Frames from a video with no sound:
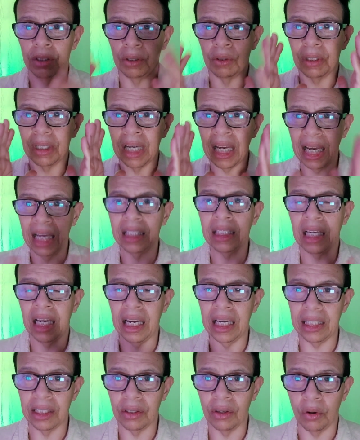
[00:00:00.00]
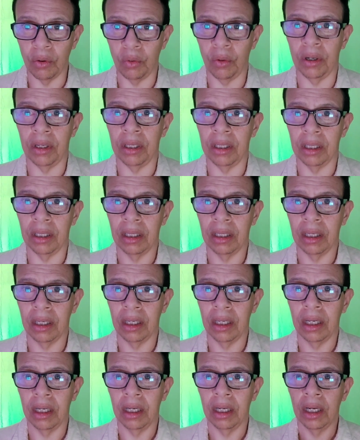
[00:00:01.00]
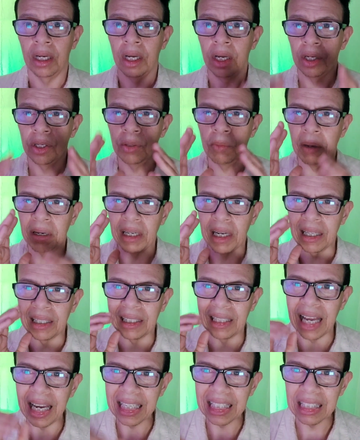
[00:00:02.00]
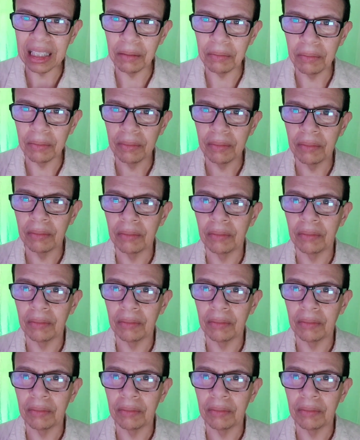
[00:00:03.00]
You can't hate no one. You might not like them,